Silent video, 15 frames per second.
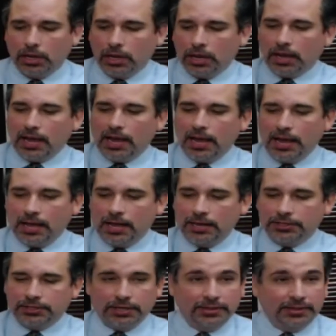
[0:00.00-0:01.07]

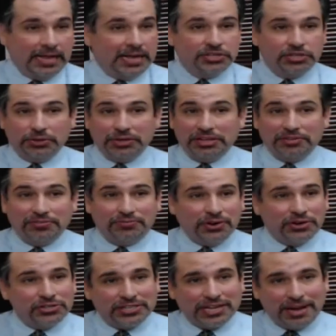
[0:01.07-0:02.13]
And that's only the
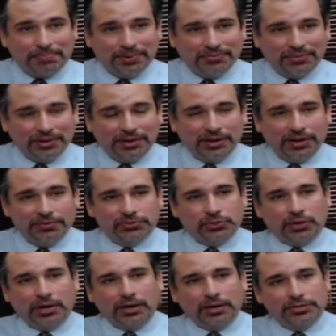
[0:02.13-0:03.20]
first step of
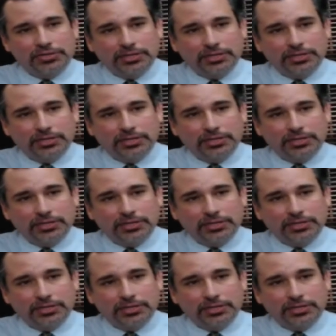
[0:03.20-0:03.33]
trials,